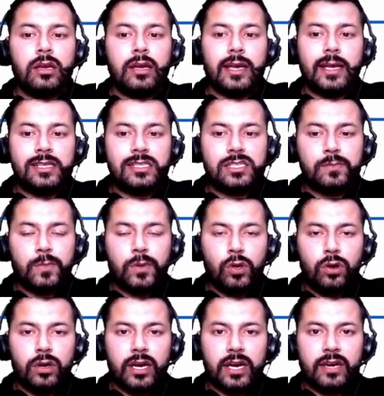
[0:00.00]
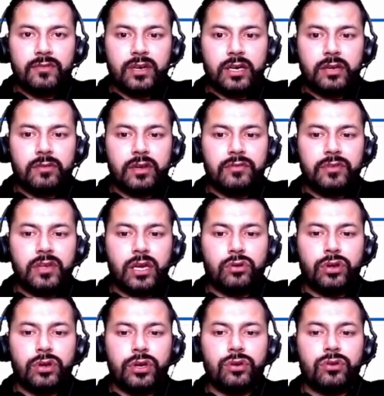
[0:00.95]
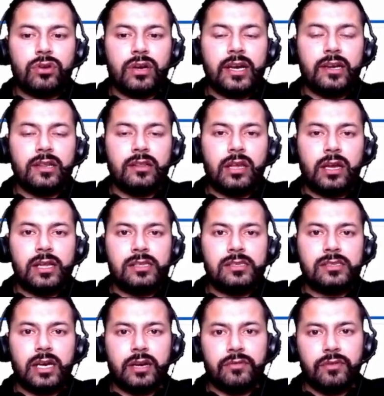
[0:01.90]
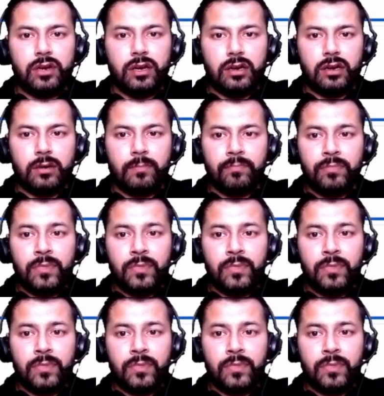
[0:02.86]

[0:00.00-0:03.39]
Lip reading: else block, and whatever we are going to write in the else, it will run.